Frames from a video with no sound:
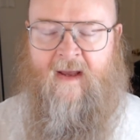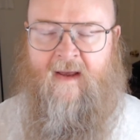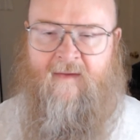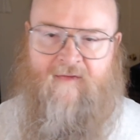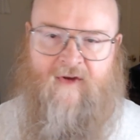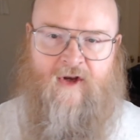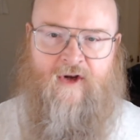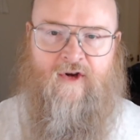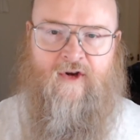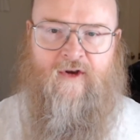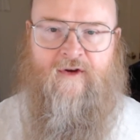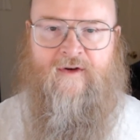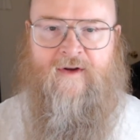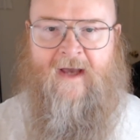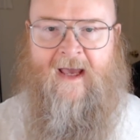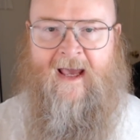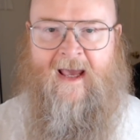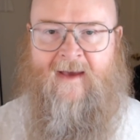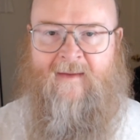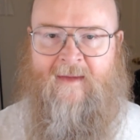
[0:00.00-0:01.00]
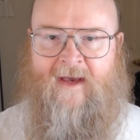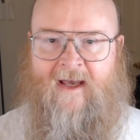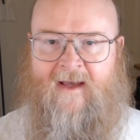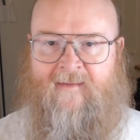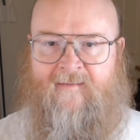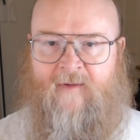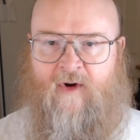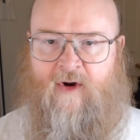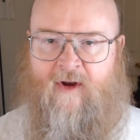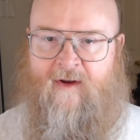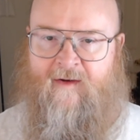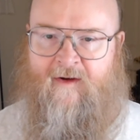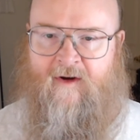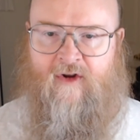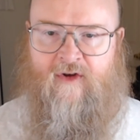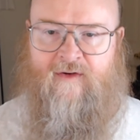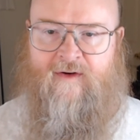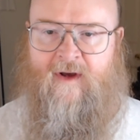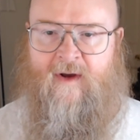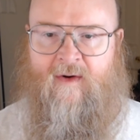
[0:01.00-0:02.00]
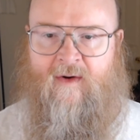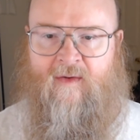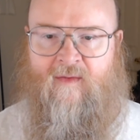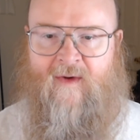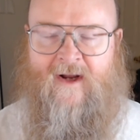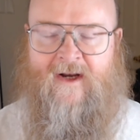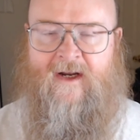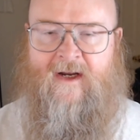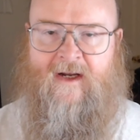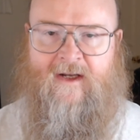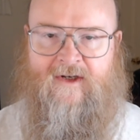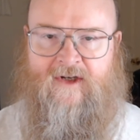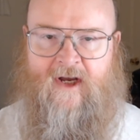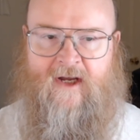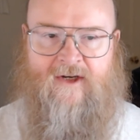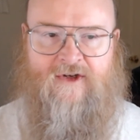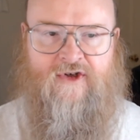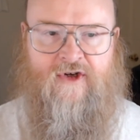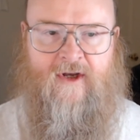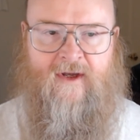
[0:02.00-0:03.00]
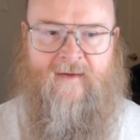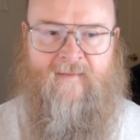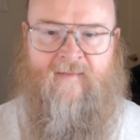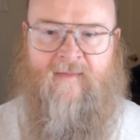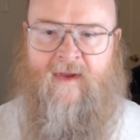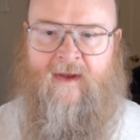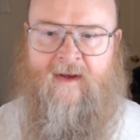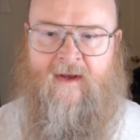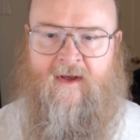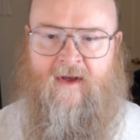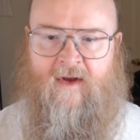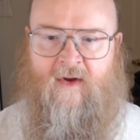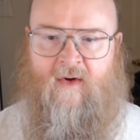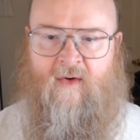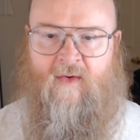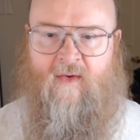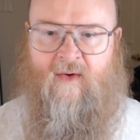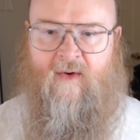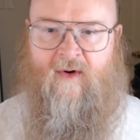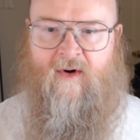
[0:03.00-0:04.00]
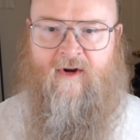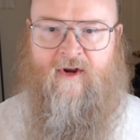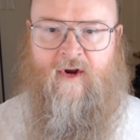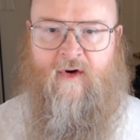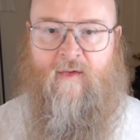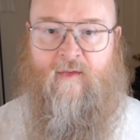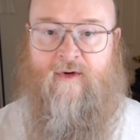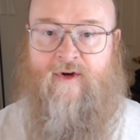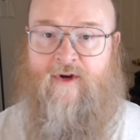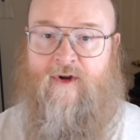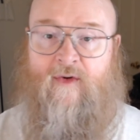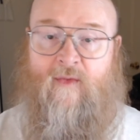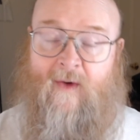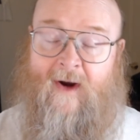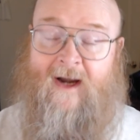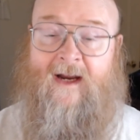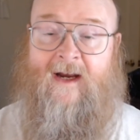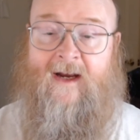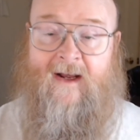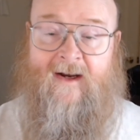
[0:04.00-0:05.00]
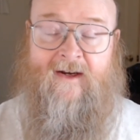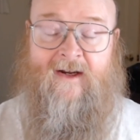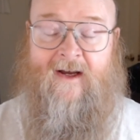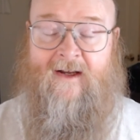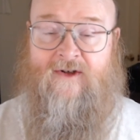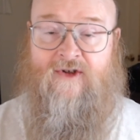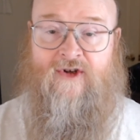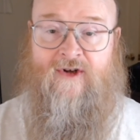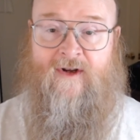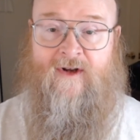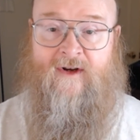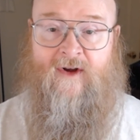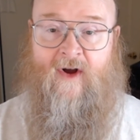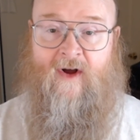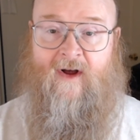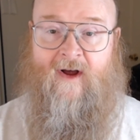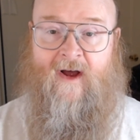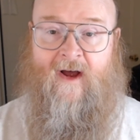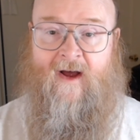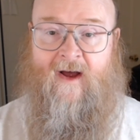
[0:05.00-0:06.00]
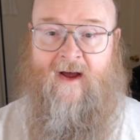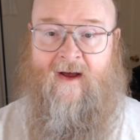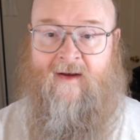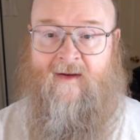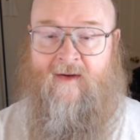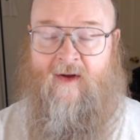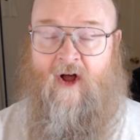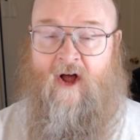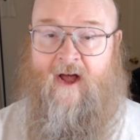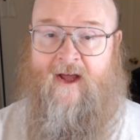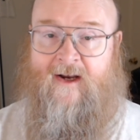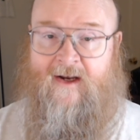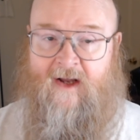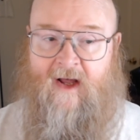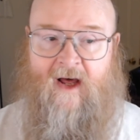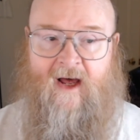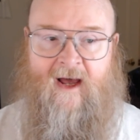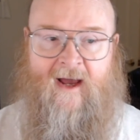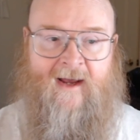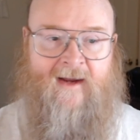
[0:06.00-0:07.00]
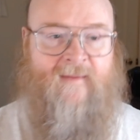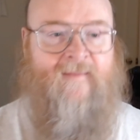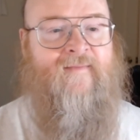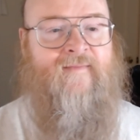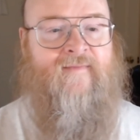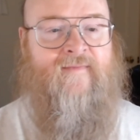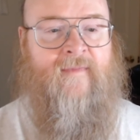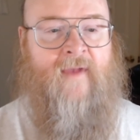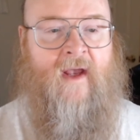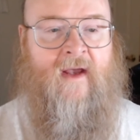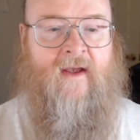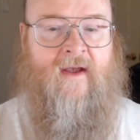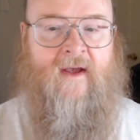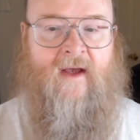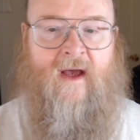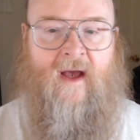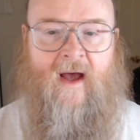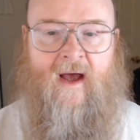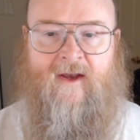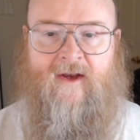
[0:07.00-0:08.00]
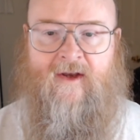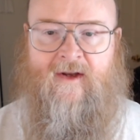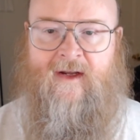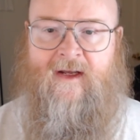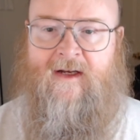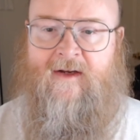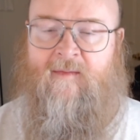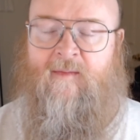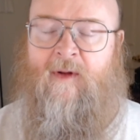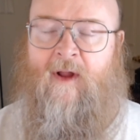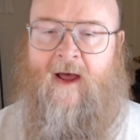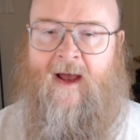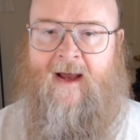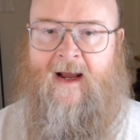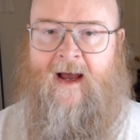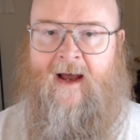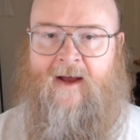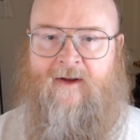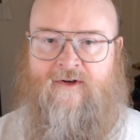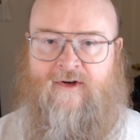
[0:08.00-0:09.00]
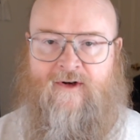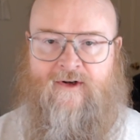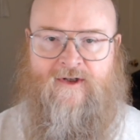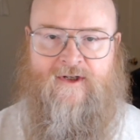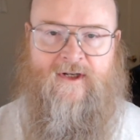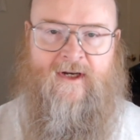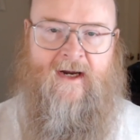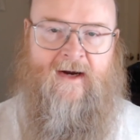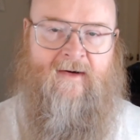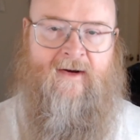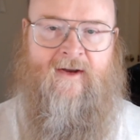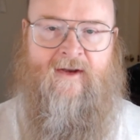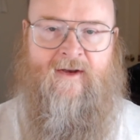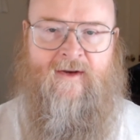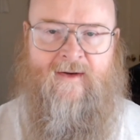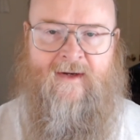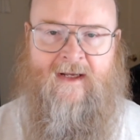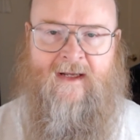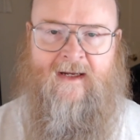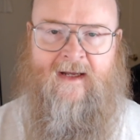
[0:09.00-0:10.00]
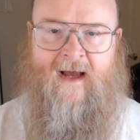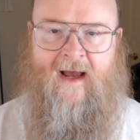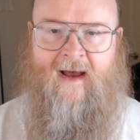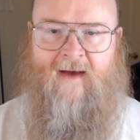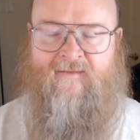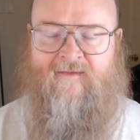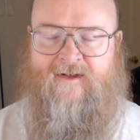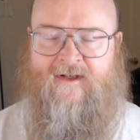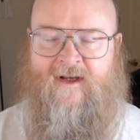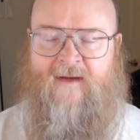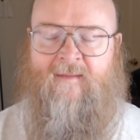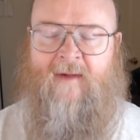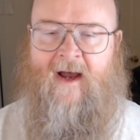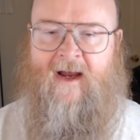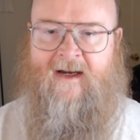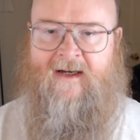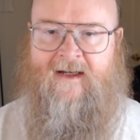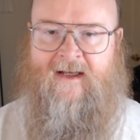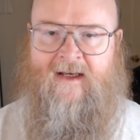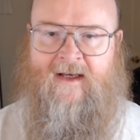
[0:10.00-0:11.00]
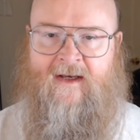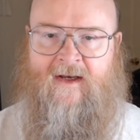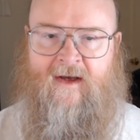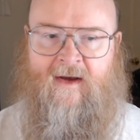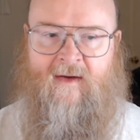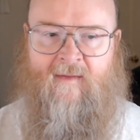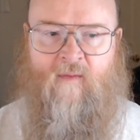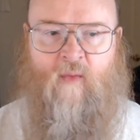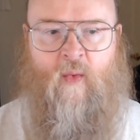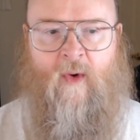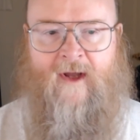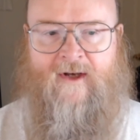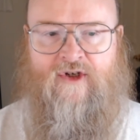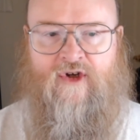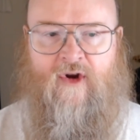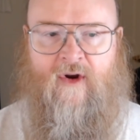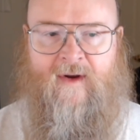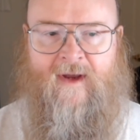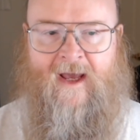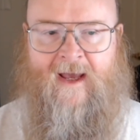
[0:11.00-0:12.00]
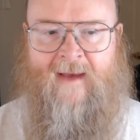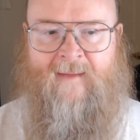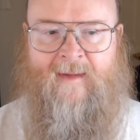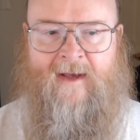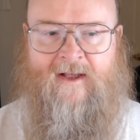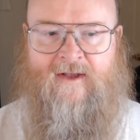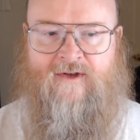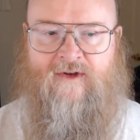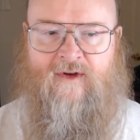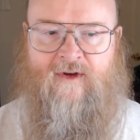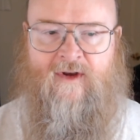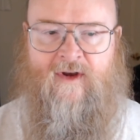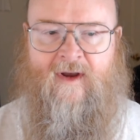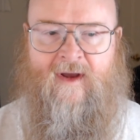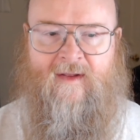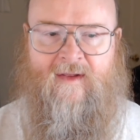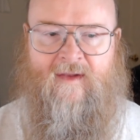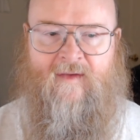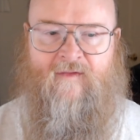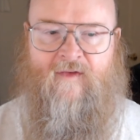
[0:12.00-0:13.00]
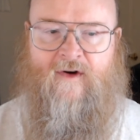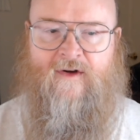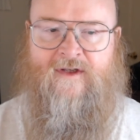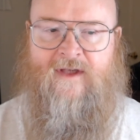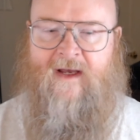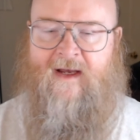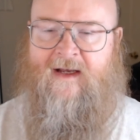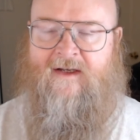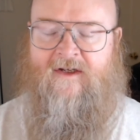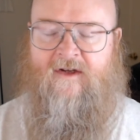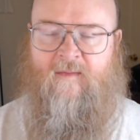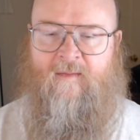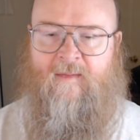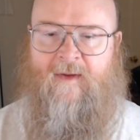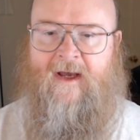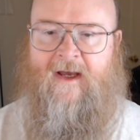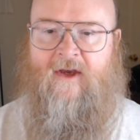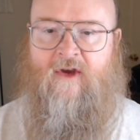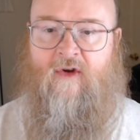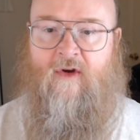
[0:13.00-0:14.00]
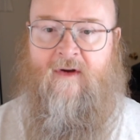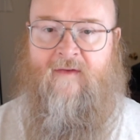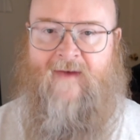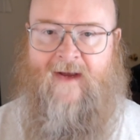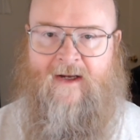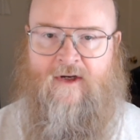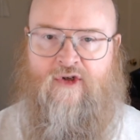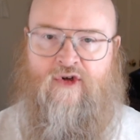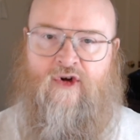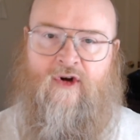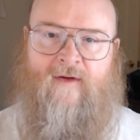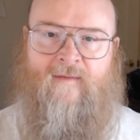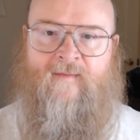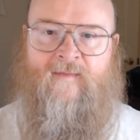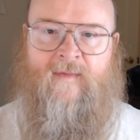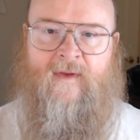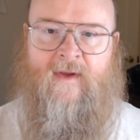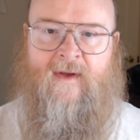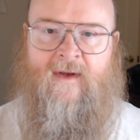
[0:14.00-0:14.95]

If you're new to gaming, or you're new to running a dungeon, or you're new to running a dungeon online, you need to plan out your scenario. You need to have some idea of what you're gaming. So you get, the first thing is to pick your adventure.